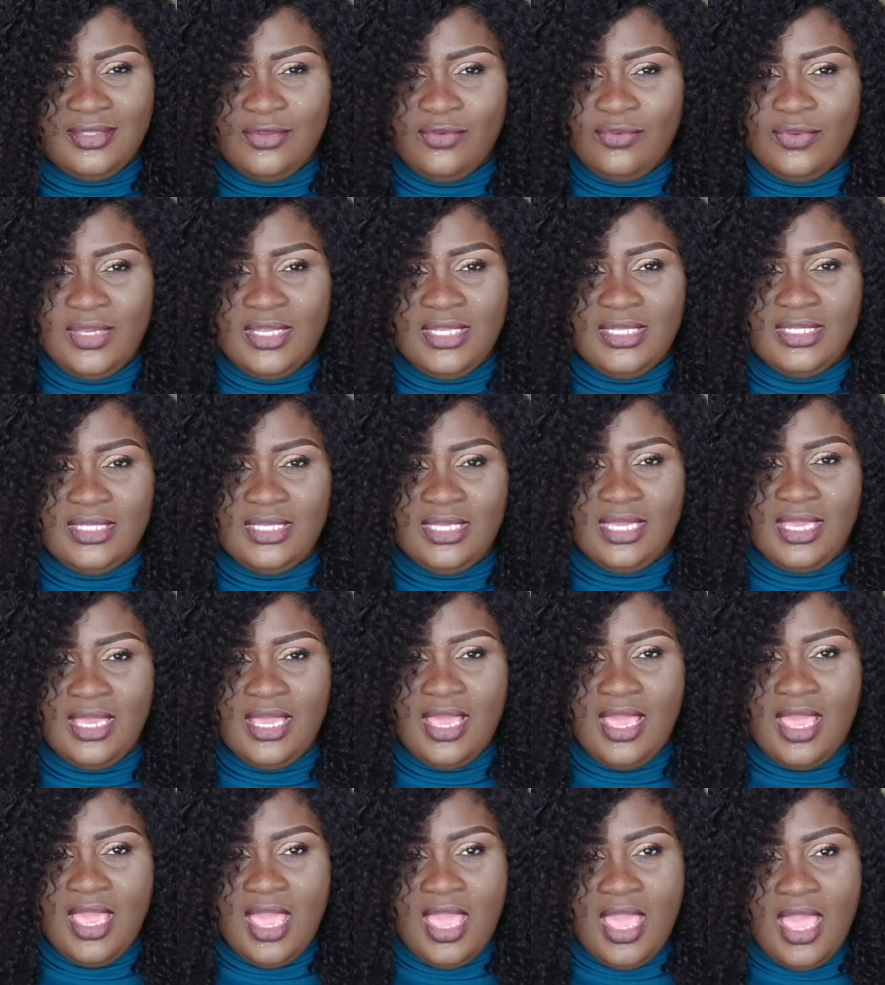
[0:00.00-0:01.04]
So easy.
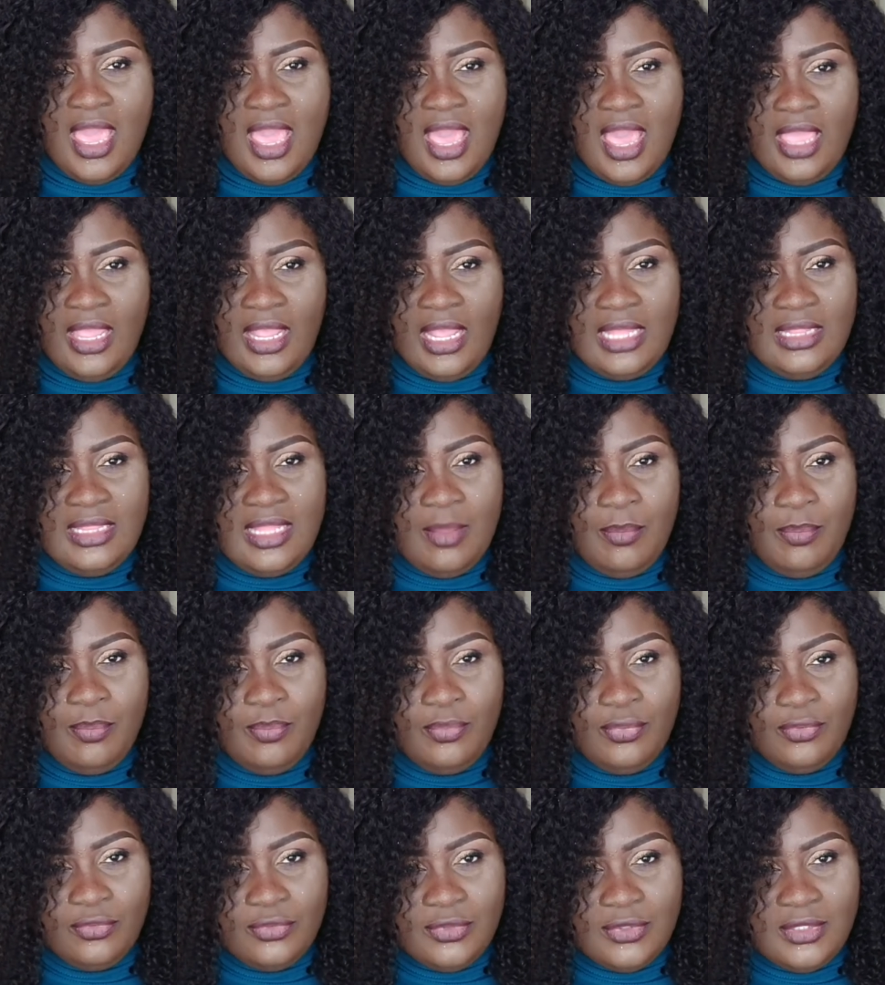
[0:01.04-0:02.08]
And you
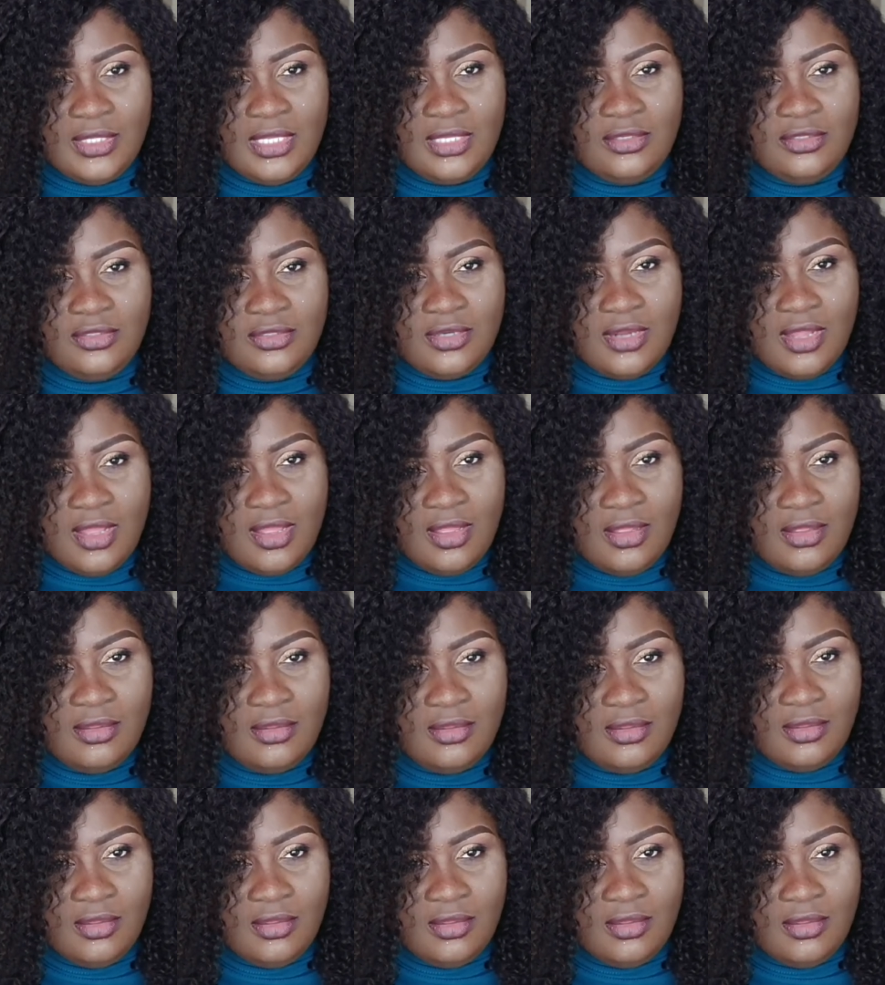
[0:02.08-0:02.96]
cannot put extra